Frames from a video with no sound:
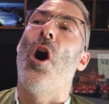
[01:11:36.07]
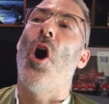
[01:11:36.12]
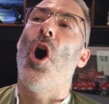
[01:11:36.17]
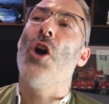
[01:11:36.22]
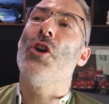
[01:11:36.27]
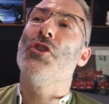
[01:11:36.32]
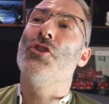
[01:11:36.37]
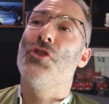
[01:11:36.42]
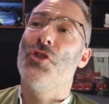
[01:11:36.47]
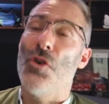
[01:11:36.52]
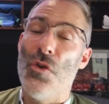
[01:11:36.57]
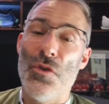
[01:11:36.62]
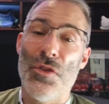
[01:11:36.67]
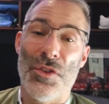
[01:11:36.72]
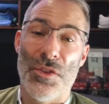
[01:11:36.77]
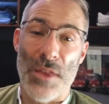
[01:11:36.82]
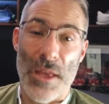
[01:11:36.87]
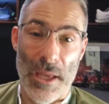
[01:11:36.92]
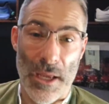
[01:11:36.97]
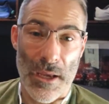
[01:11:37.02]
I do
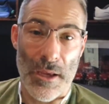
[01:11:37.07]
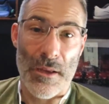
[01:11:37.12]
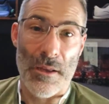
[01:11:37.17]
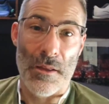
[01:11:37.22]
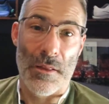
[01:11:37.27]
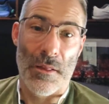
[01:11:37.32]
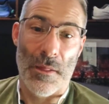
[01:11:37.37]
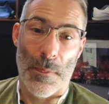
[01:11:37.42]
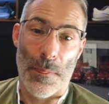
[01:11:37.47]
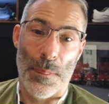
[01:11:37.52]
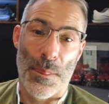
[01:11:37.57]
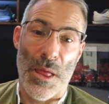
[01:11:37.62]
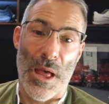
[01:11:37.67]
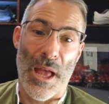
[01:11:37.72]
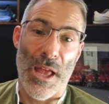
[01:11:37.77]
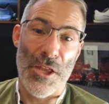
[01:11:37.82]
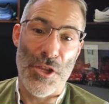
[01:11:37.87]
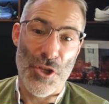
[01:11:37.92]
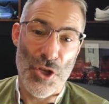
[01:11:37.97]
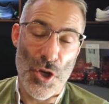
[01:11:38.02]
think that
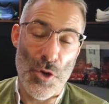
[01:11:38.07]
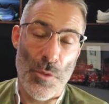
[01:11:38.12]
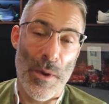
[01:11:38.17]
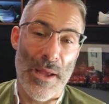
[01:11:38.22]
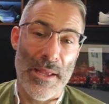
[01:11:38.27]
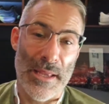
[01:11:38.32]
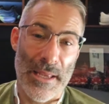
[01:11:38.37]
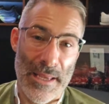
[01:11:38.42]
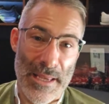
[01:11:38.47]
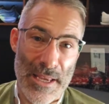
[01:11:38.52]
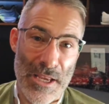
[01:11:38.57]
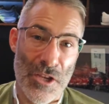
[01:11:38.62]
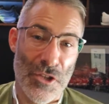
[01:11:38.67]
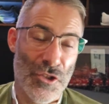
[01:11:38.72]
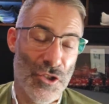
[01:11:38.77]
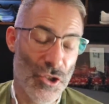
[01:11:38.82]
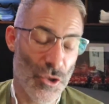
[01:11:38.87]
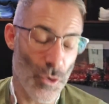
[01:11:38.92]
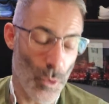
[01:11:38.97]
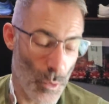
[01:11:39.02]
a UAE
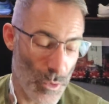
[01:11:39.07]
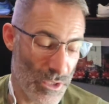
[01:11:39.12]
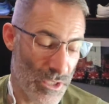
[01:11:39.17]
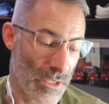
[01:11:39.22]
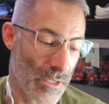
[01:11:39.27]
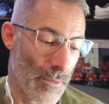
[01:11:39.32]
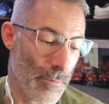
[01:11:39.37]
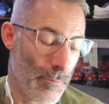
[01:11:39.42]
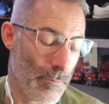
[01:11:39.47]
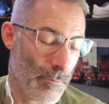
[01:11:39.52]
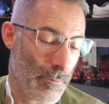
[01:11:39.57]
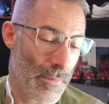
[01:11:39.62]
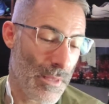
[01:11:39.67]
consortium